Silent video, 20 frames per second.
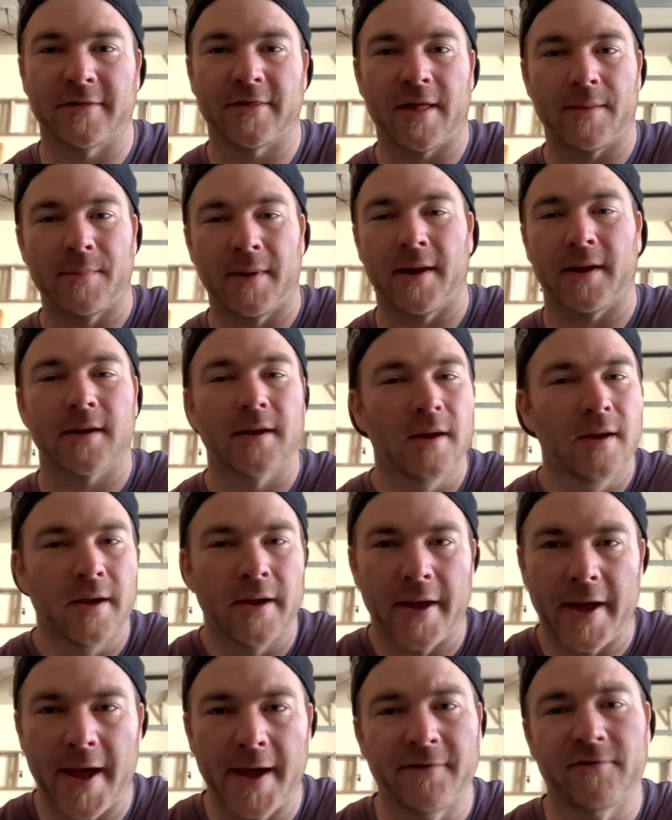they make
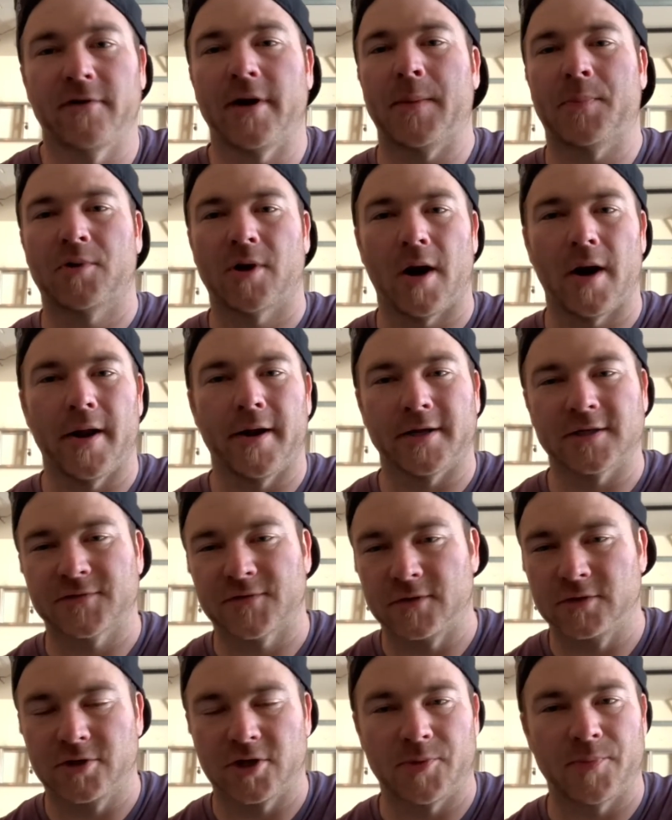everyday products
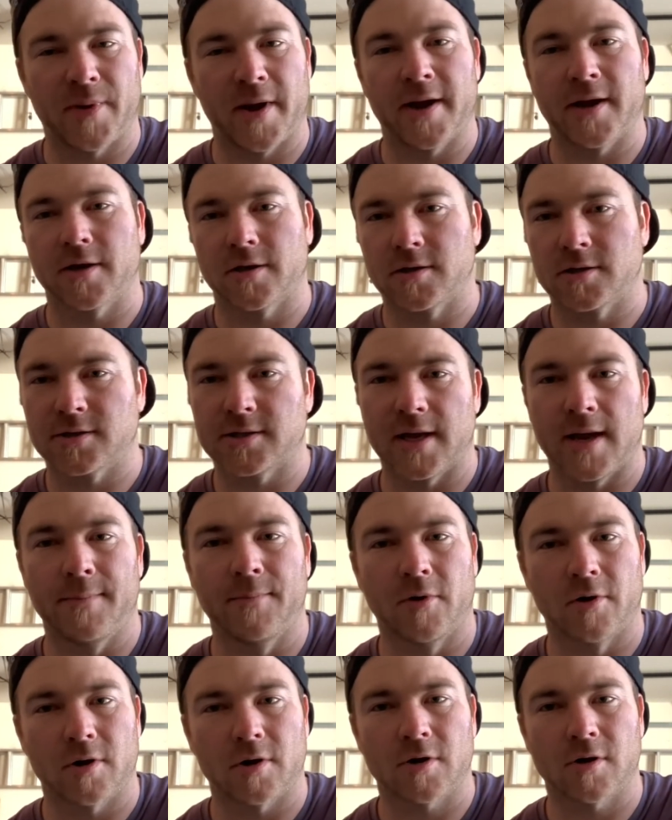for dirt bikers and
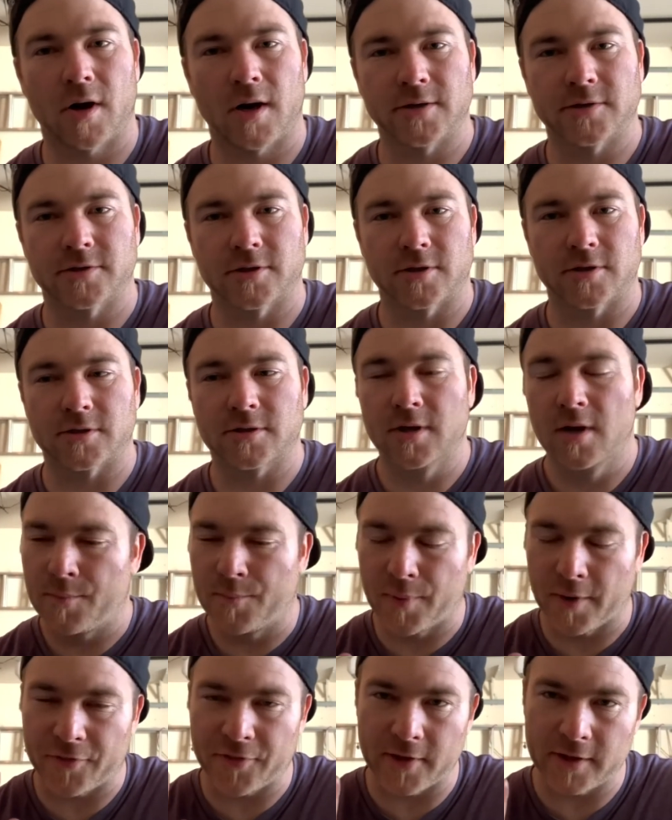motocrossers,
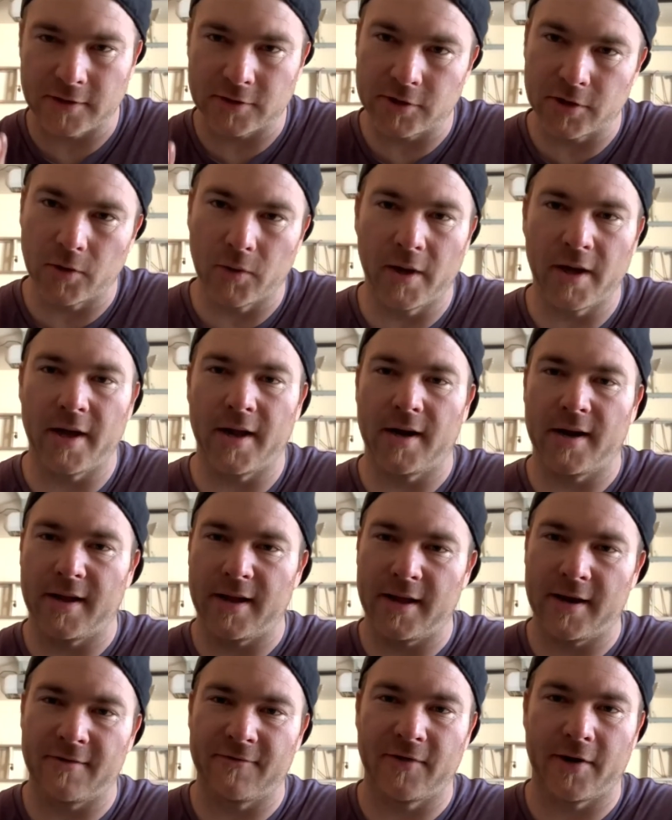but they do it
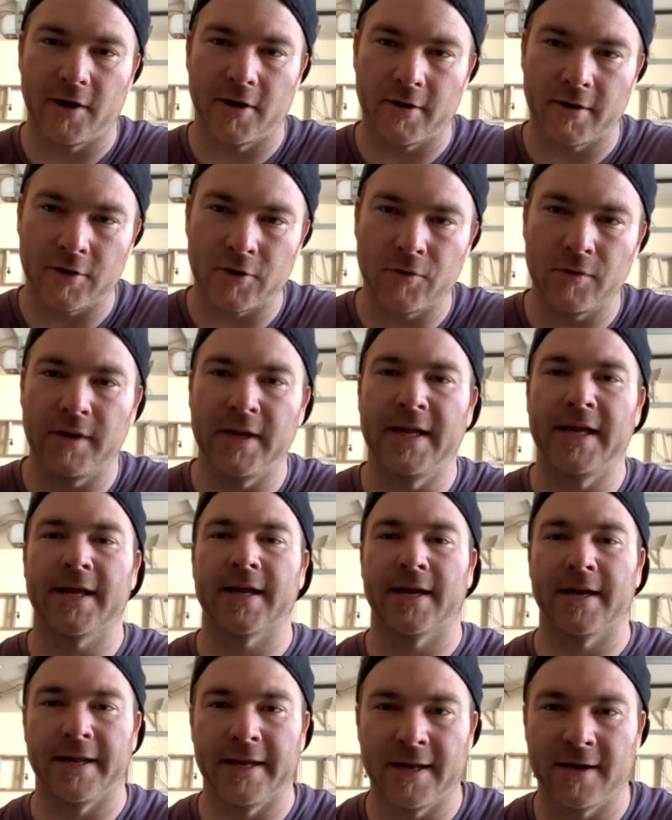in a very unique
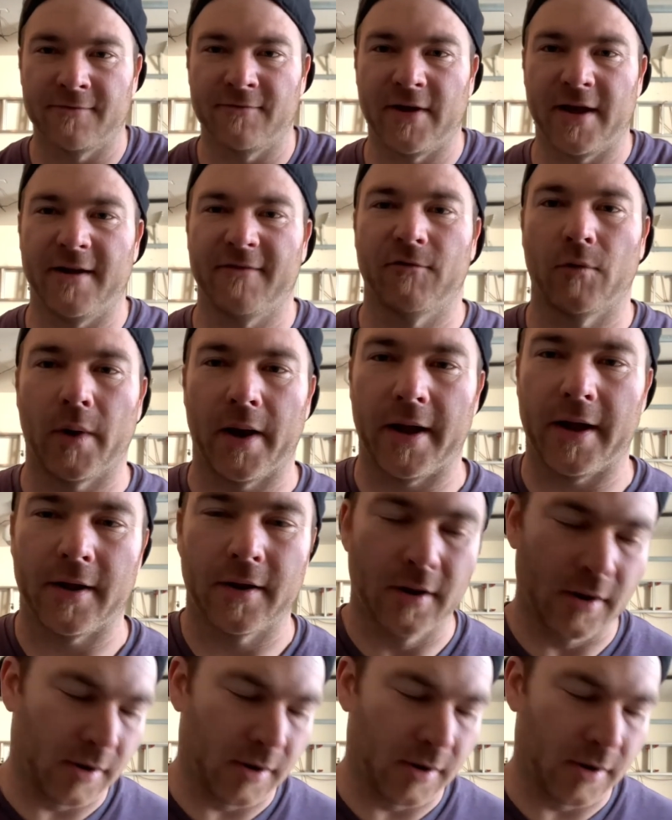and innovative way.